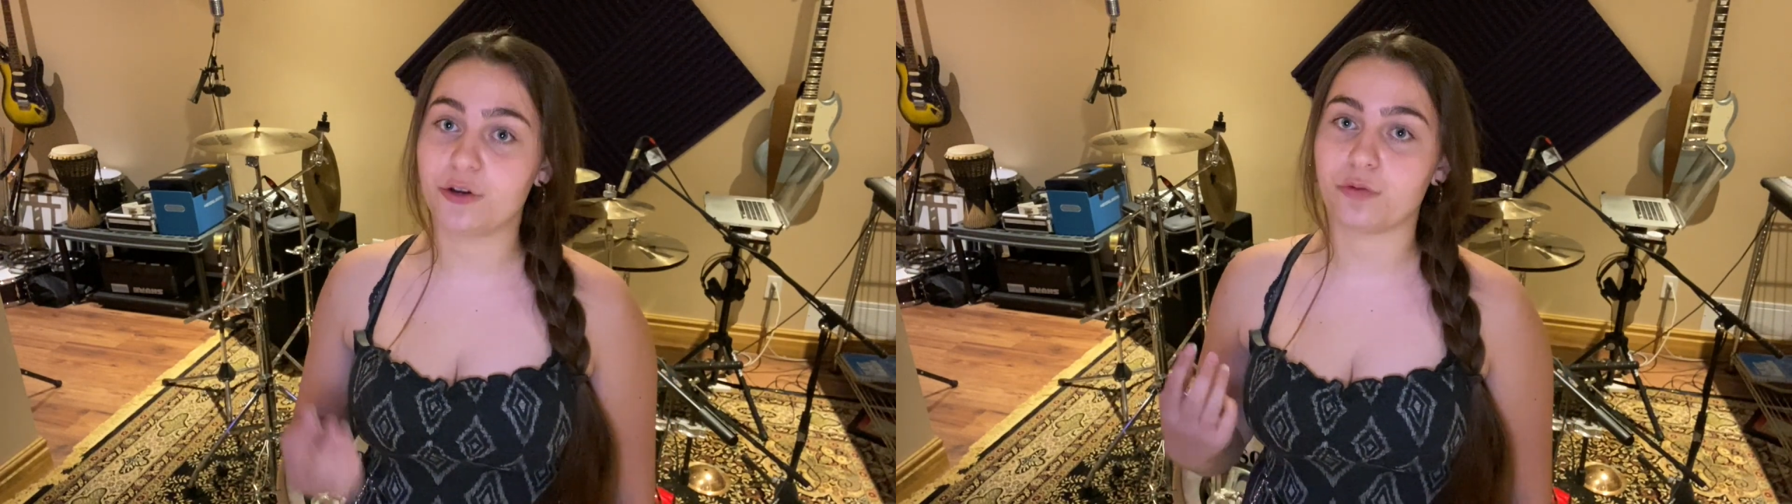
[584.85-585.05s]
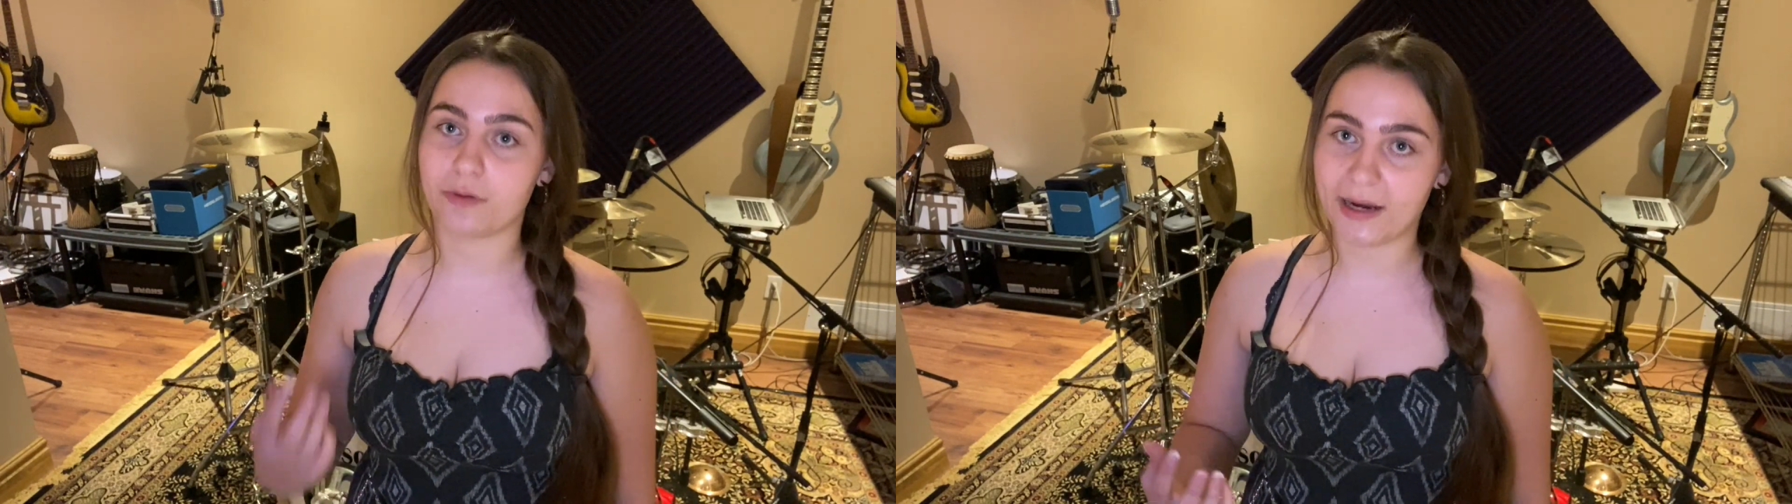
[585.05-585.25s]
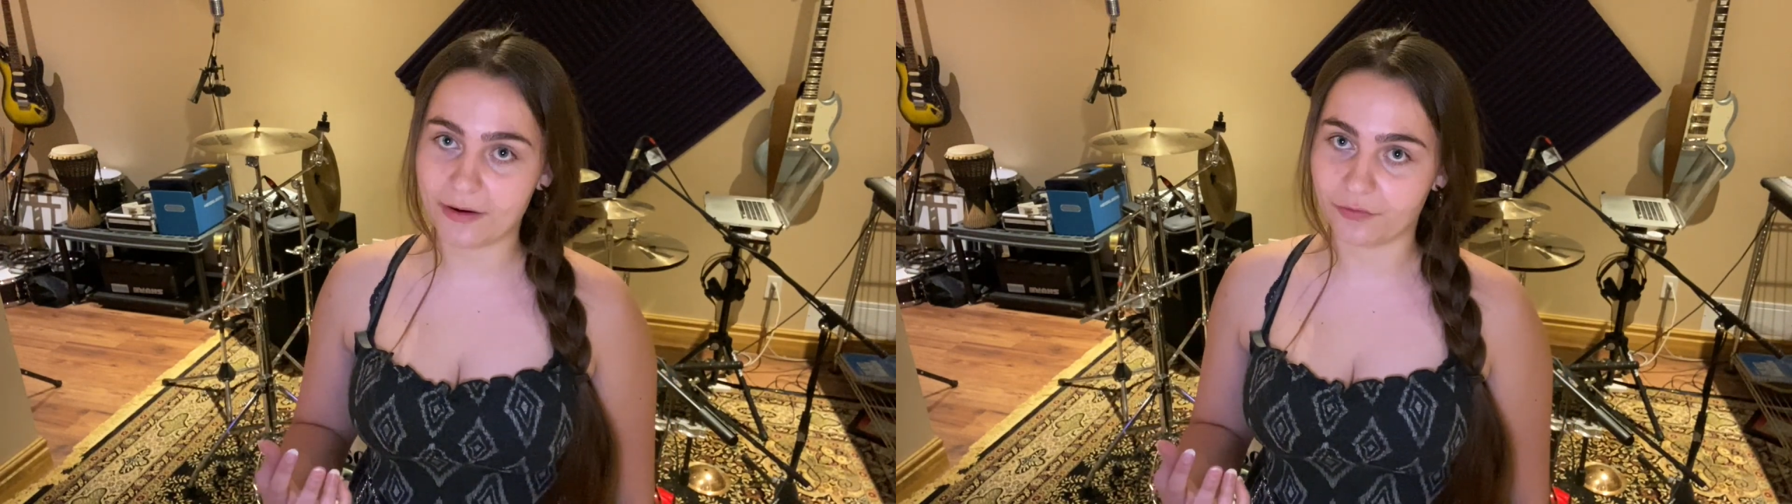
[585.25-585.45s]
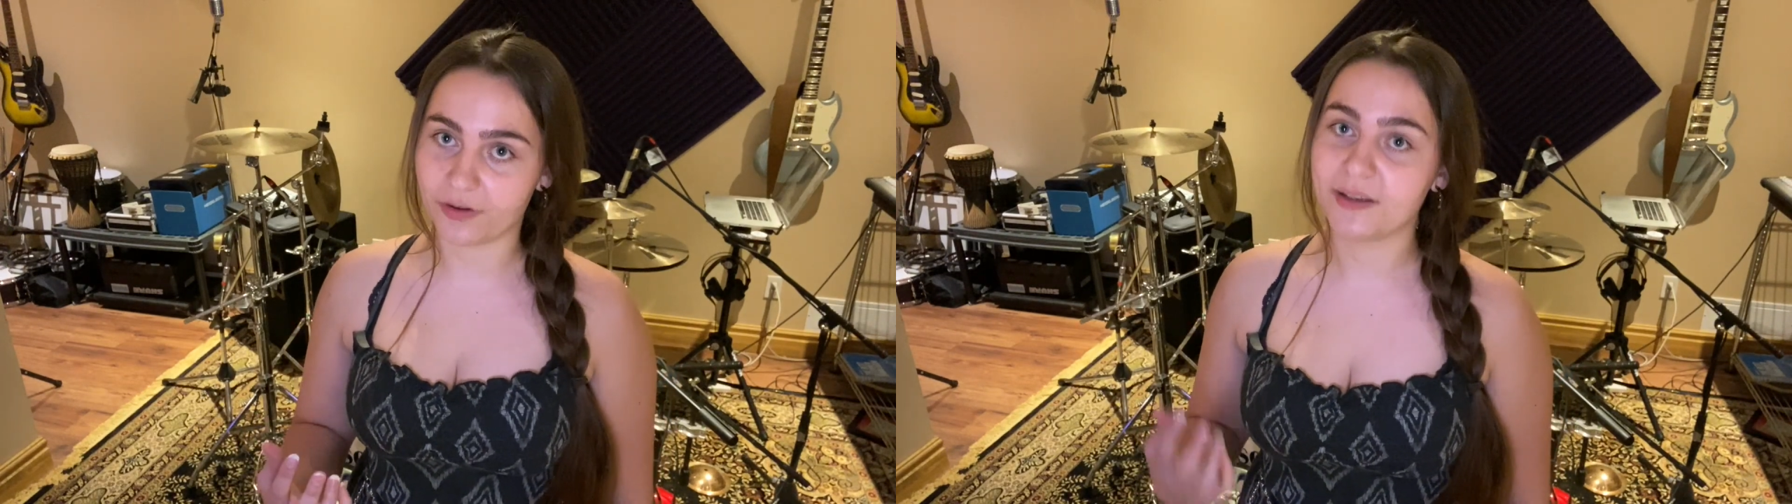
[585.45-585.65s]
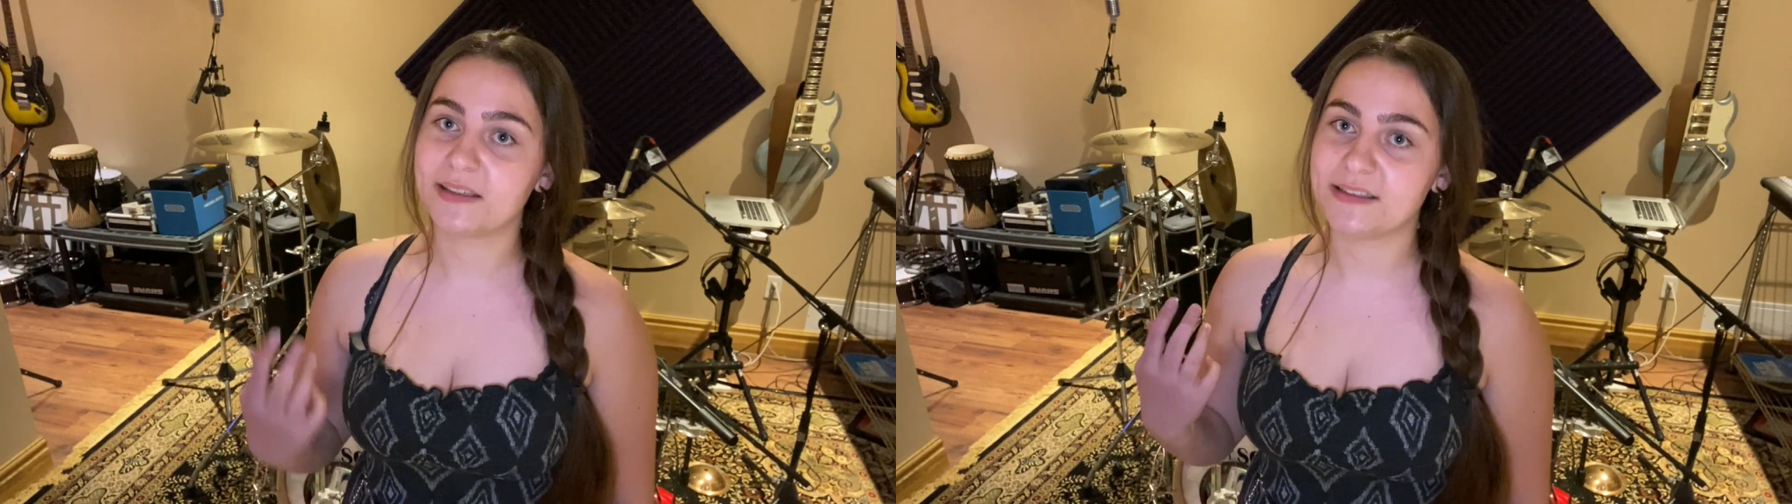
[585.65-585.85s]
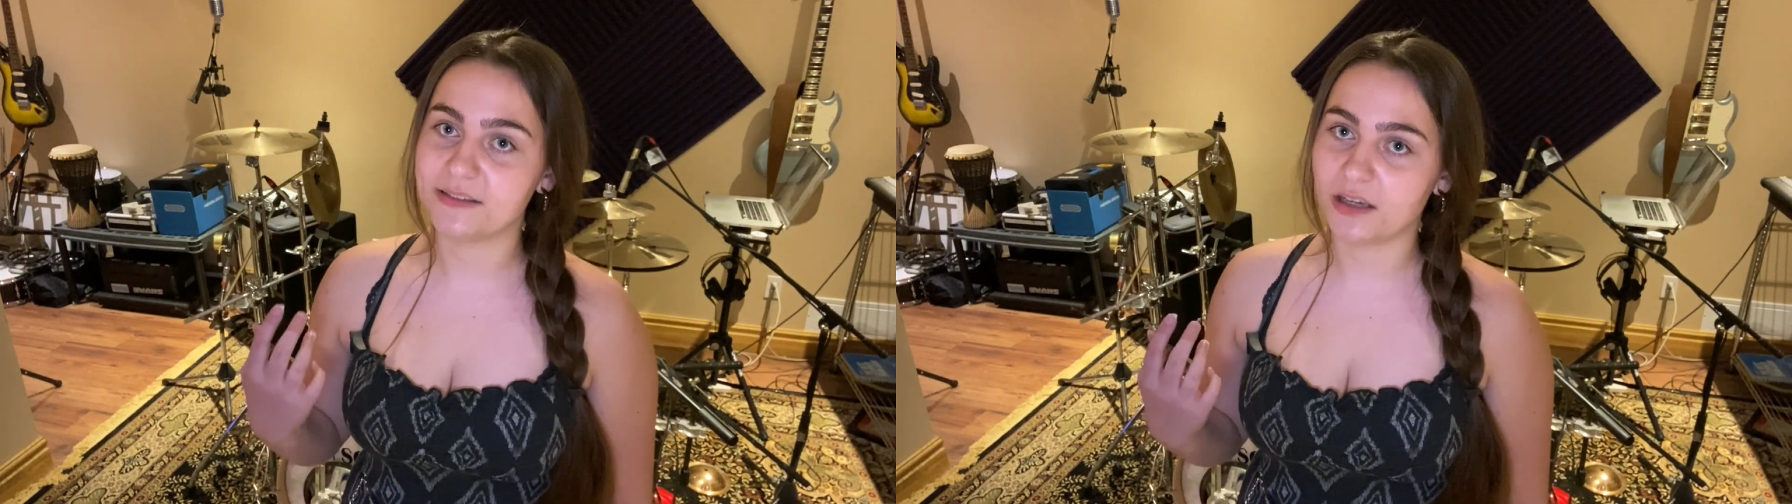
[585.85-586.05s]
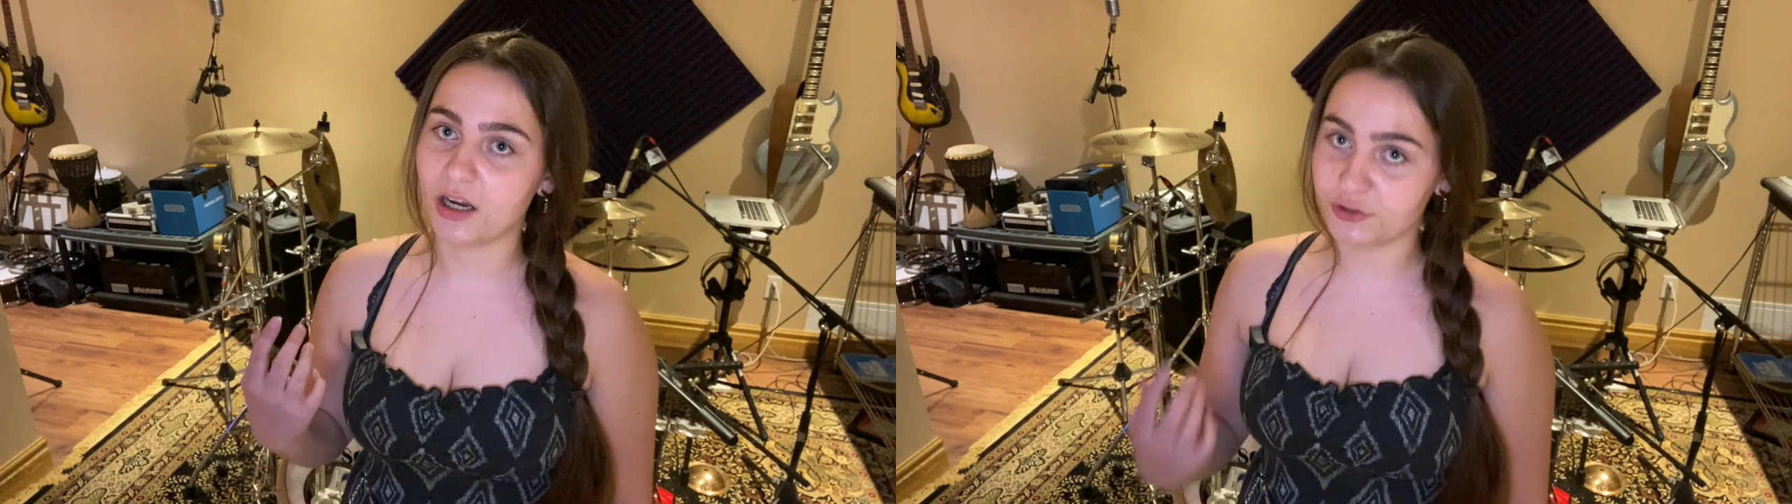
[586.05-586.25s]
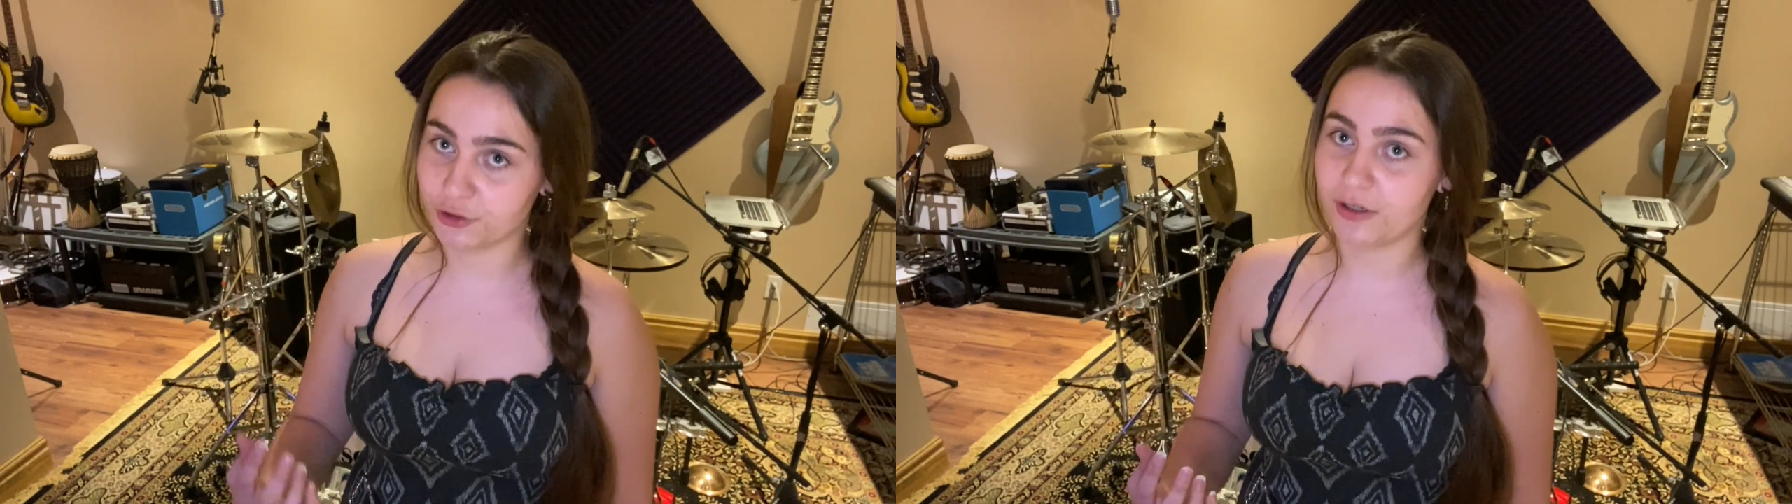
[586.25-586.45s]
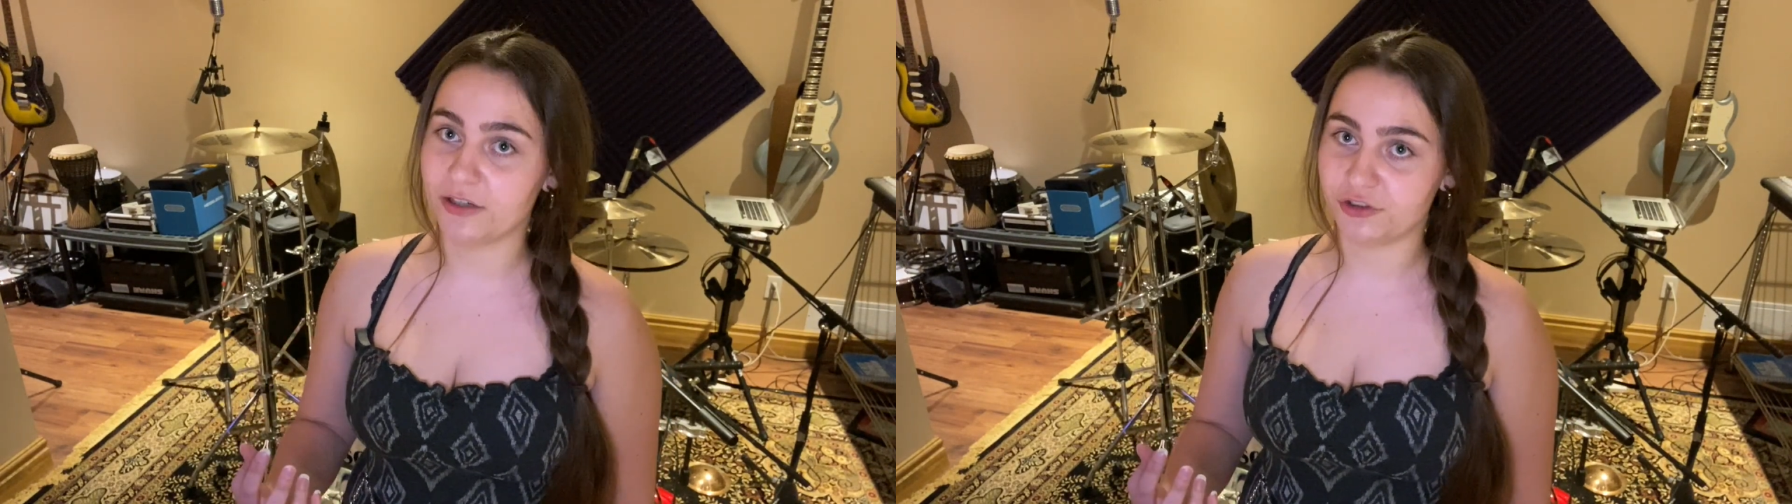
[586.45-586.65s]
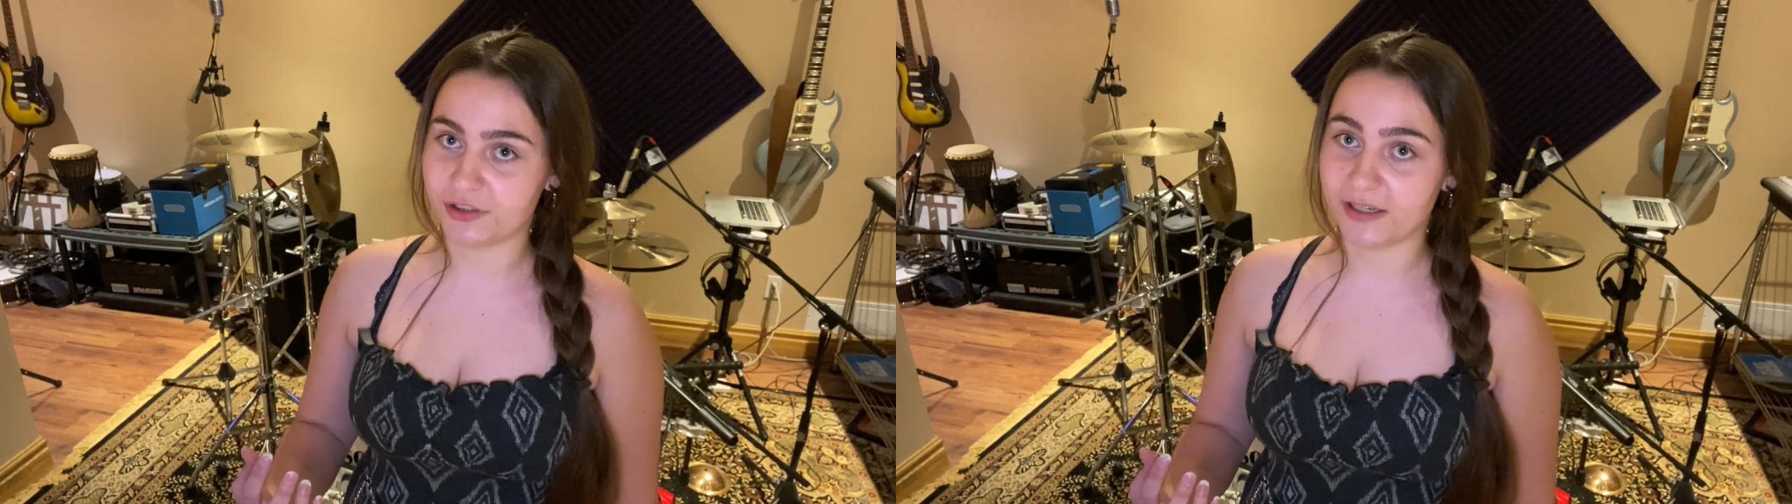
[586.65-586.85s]
crave
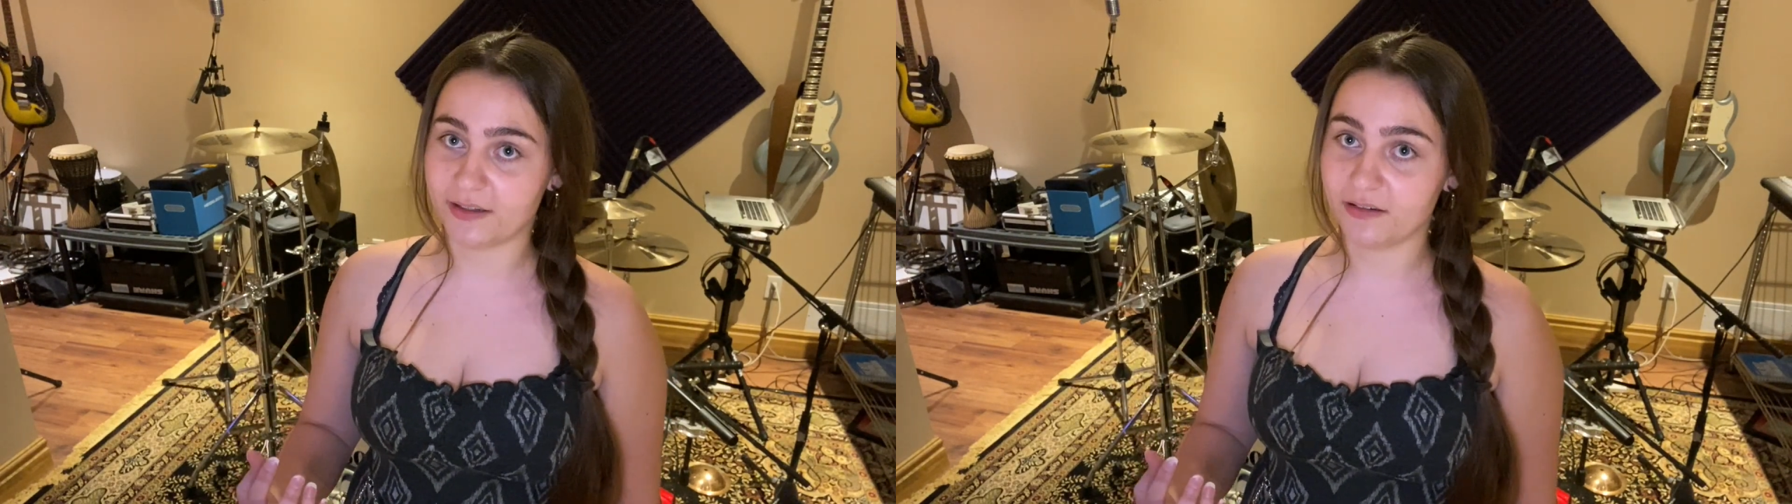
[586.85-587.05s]
underground shit.